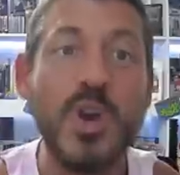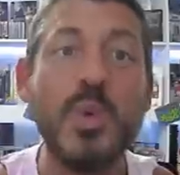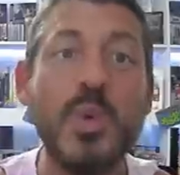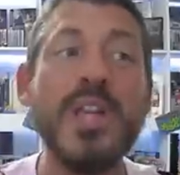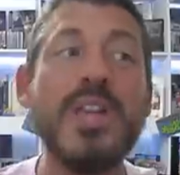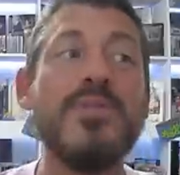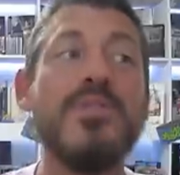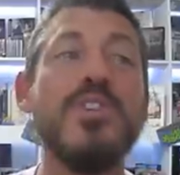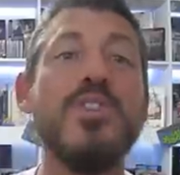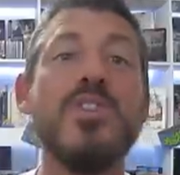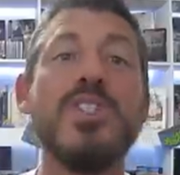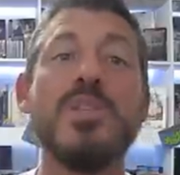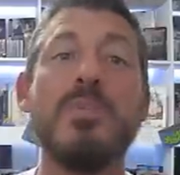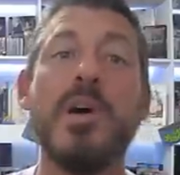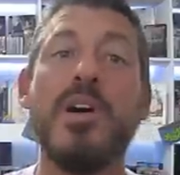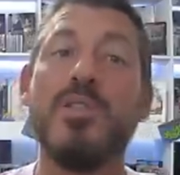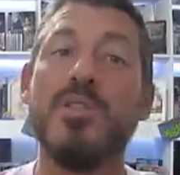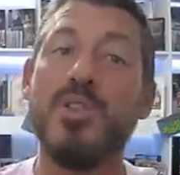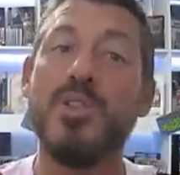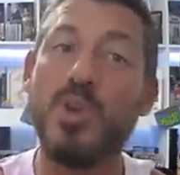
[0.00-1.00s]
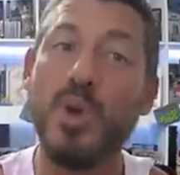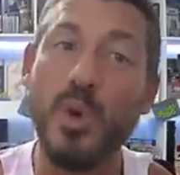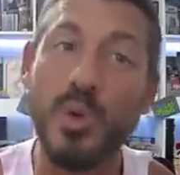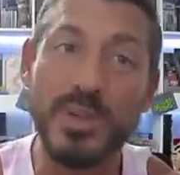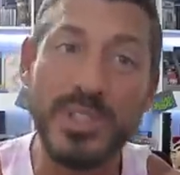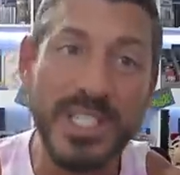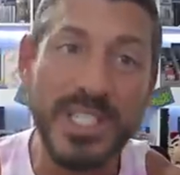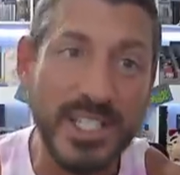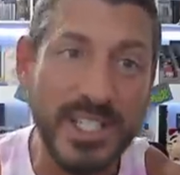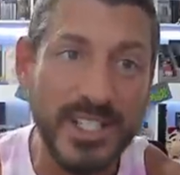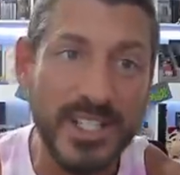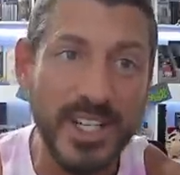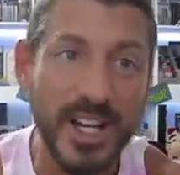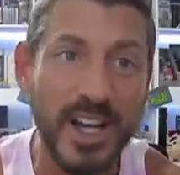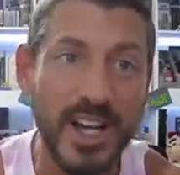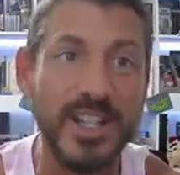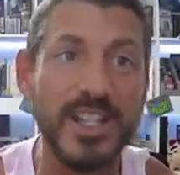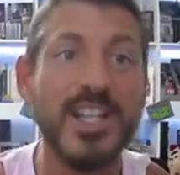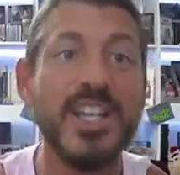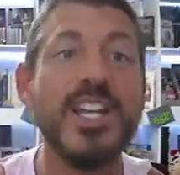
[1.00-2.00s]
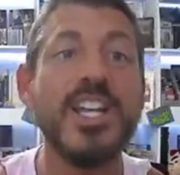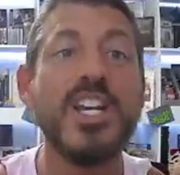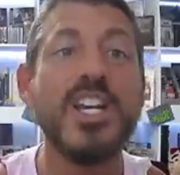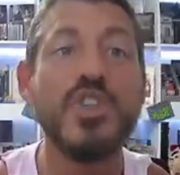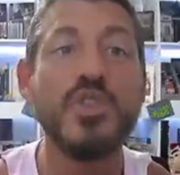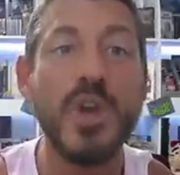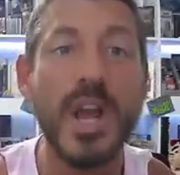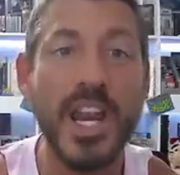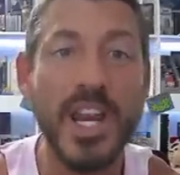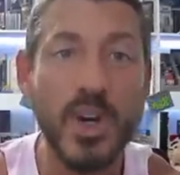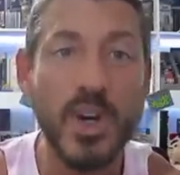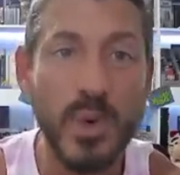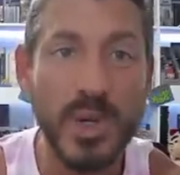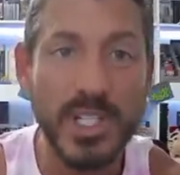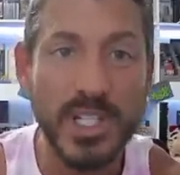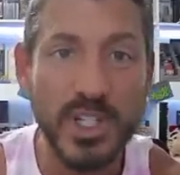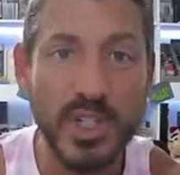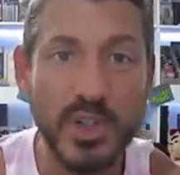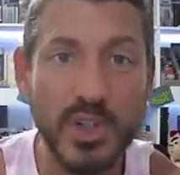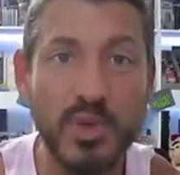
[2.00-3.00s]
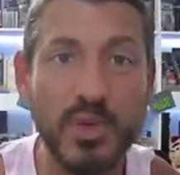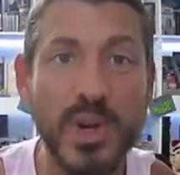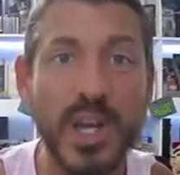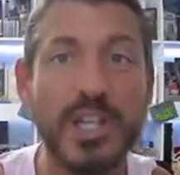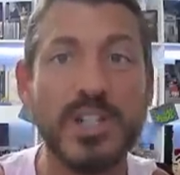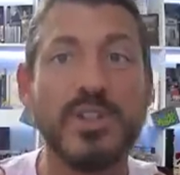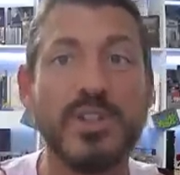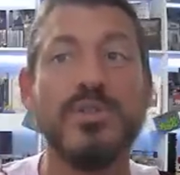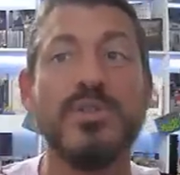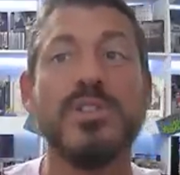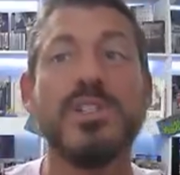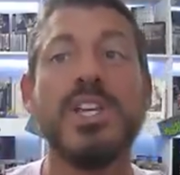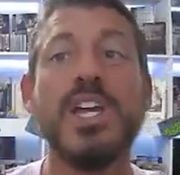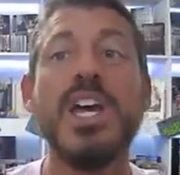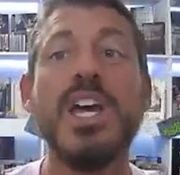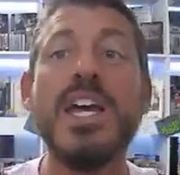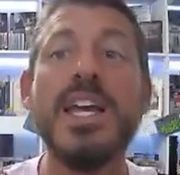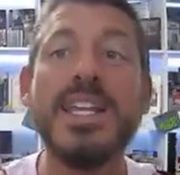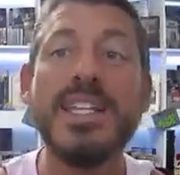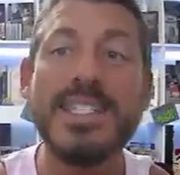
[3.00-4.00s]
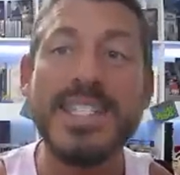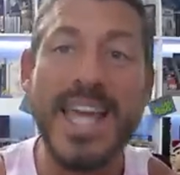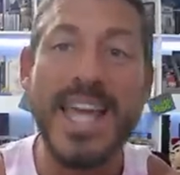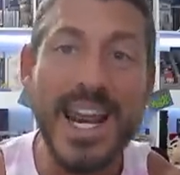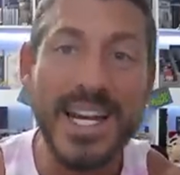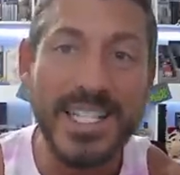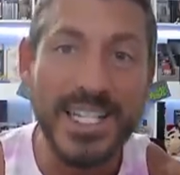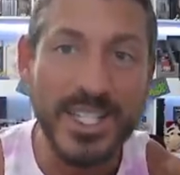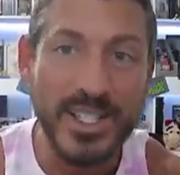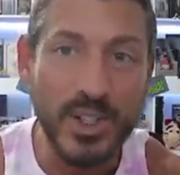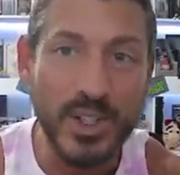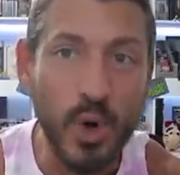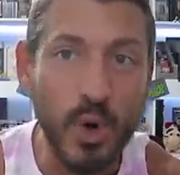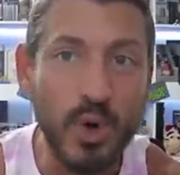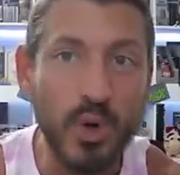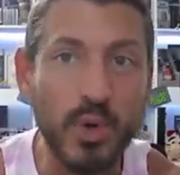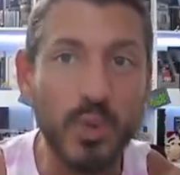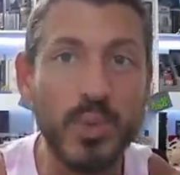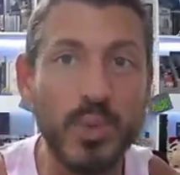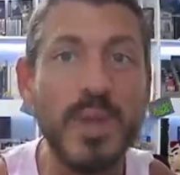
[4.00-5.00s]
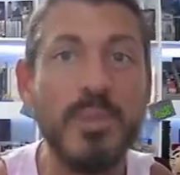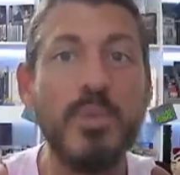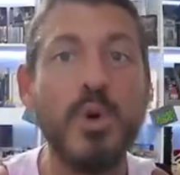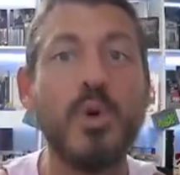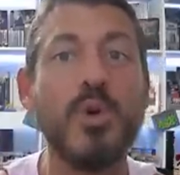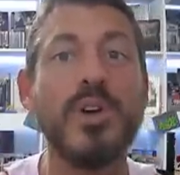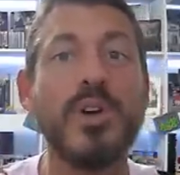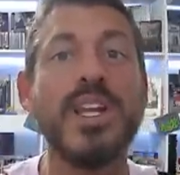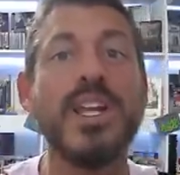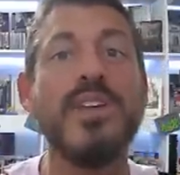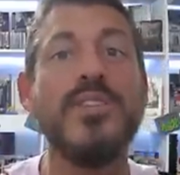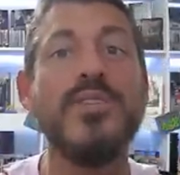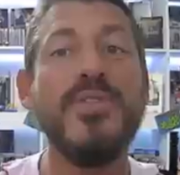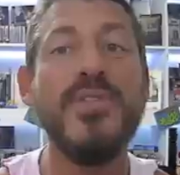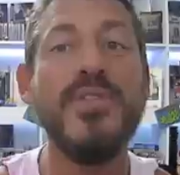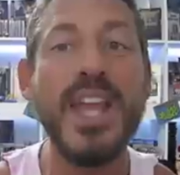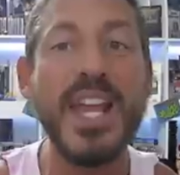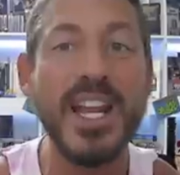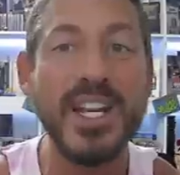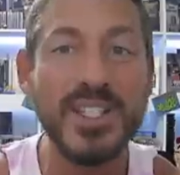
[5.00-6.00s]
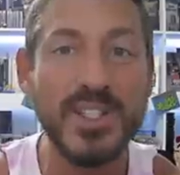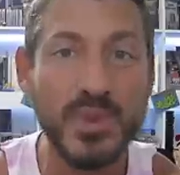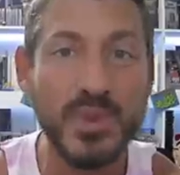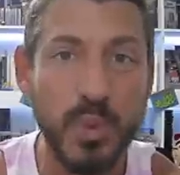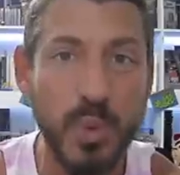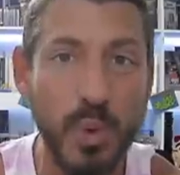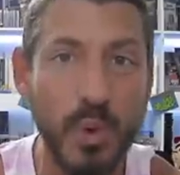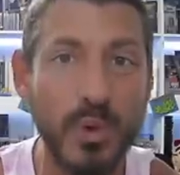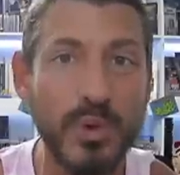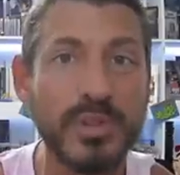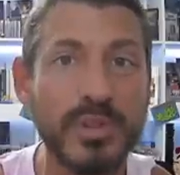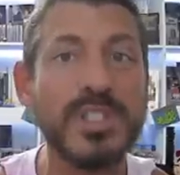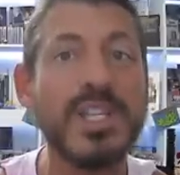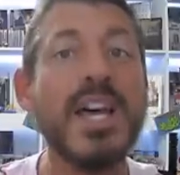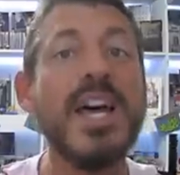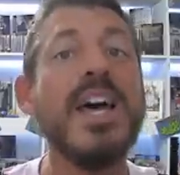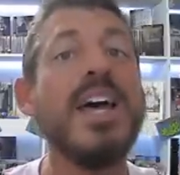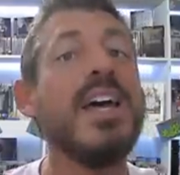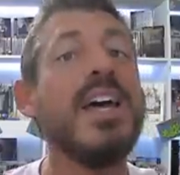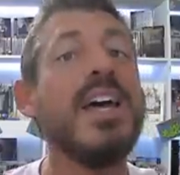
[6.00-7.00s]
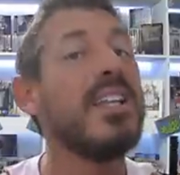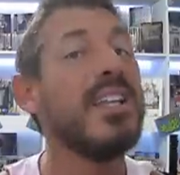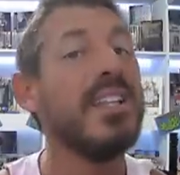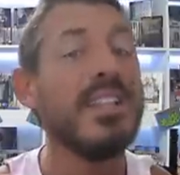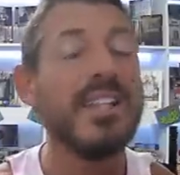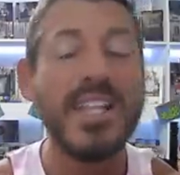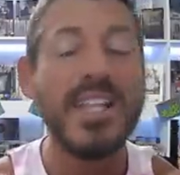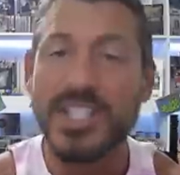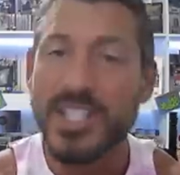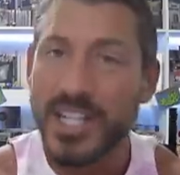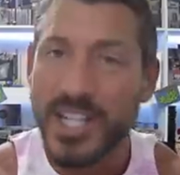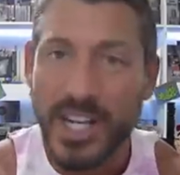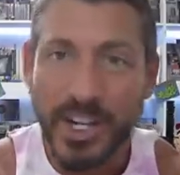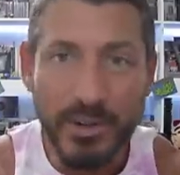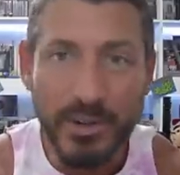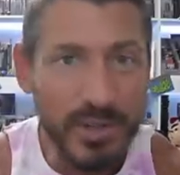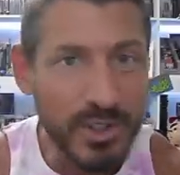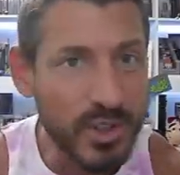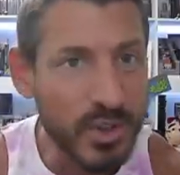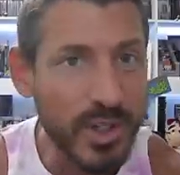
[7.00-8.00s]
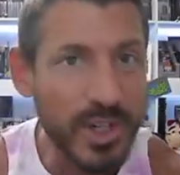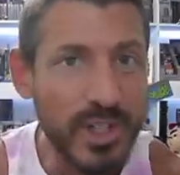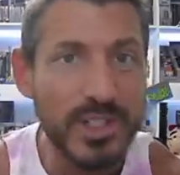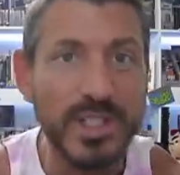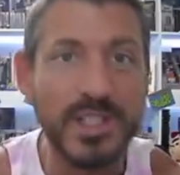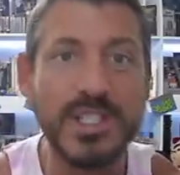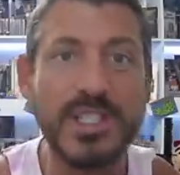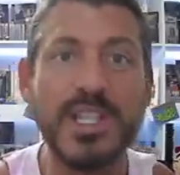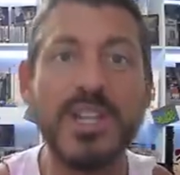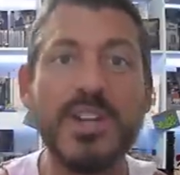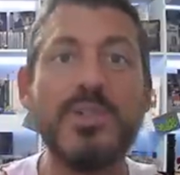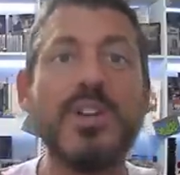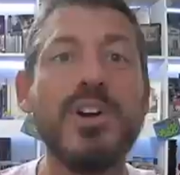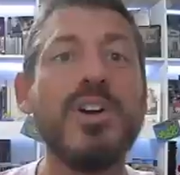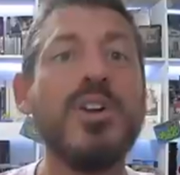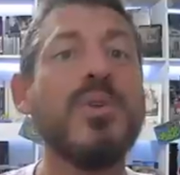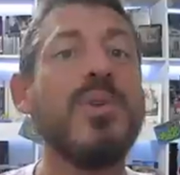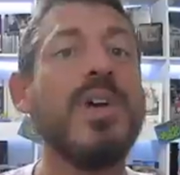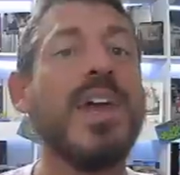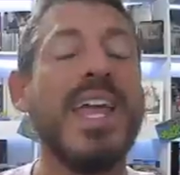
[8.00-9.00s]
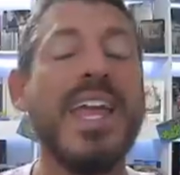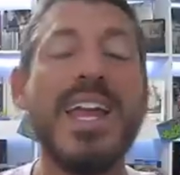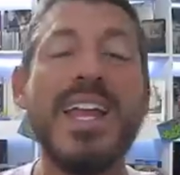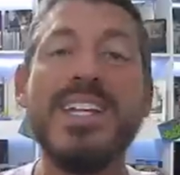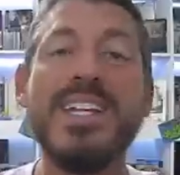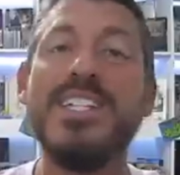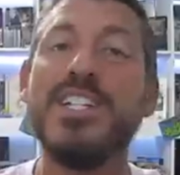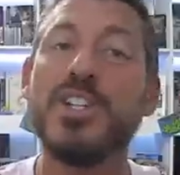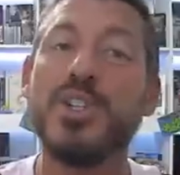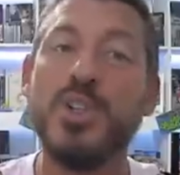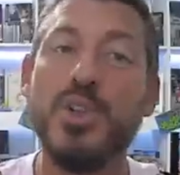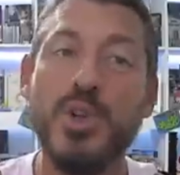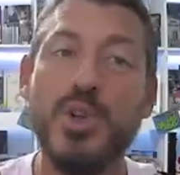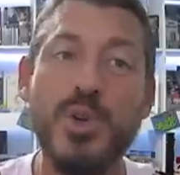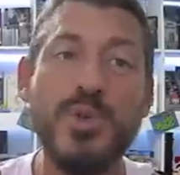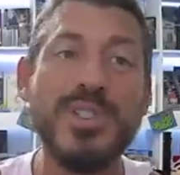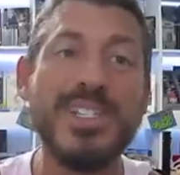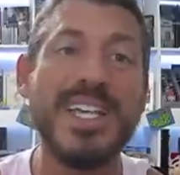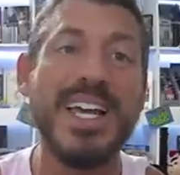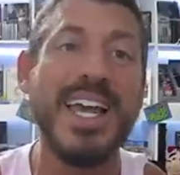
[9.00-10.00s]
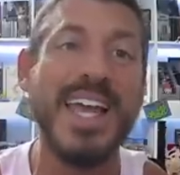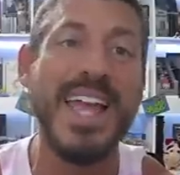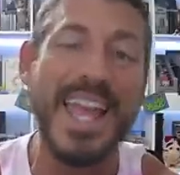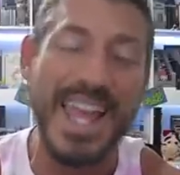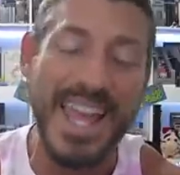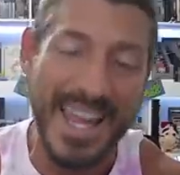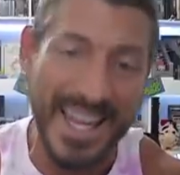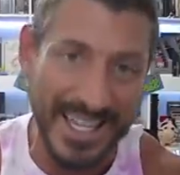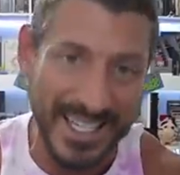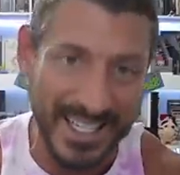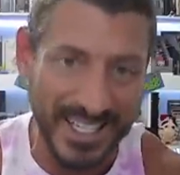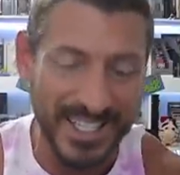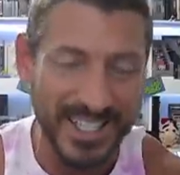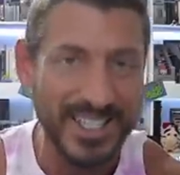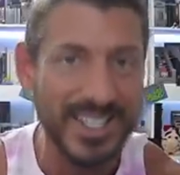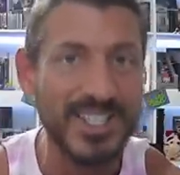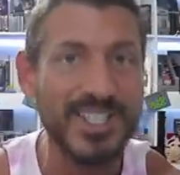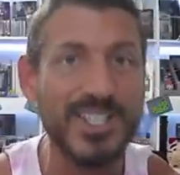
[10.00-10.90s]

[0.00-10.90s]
We have news about Golden Sun, Dragon Quest Treasures, Tactics Ogre Reborn, Advance Wars, Legend of Heroes Trails of Zero, and Yakuza 8.